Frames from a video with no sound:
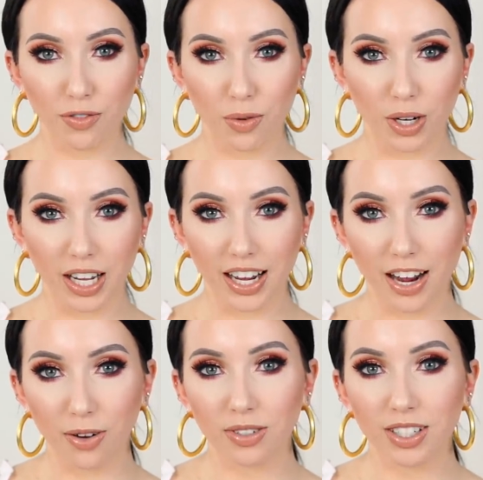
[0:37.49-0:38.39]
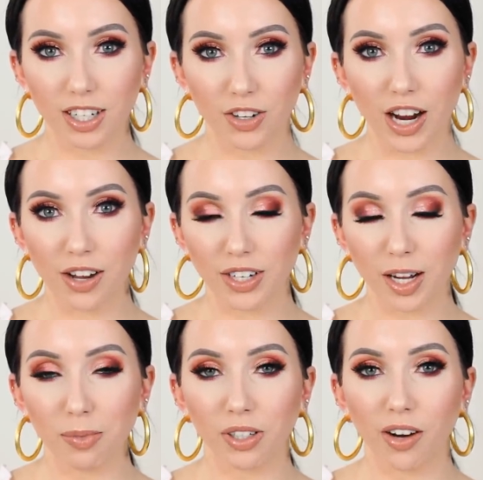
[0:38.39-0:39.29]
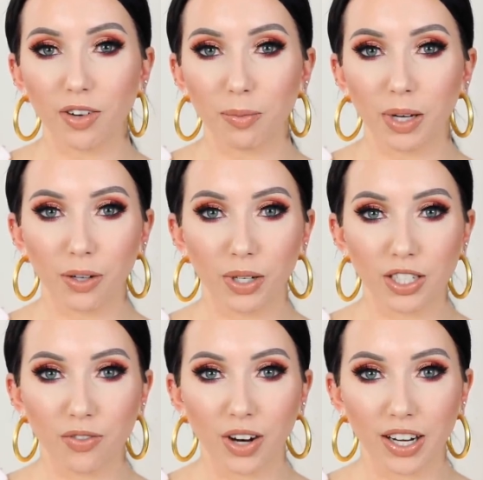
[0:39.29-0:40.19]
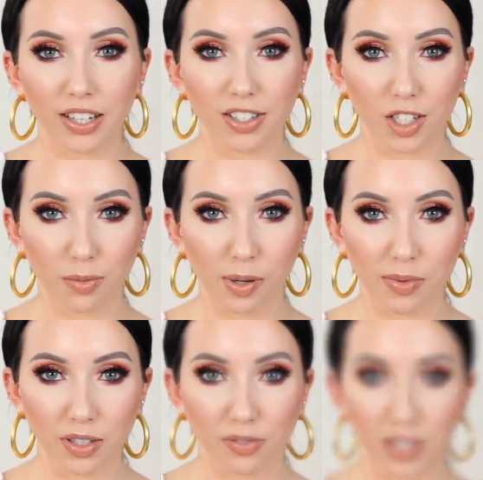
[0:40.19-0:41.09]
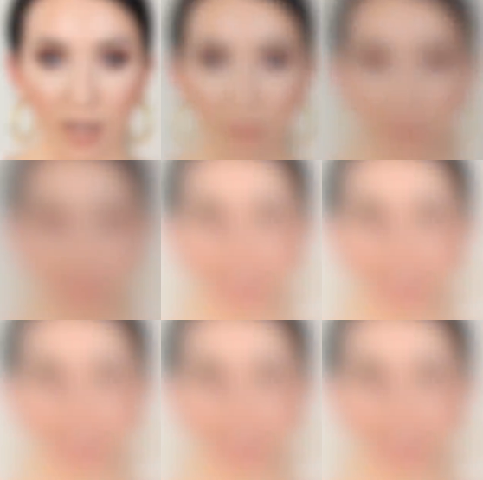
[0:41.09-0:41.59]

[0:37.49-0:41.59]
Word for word: If you want to hang out, stick around. I upload every Monday, Wednesday, Friday, six p m Pacific time.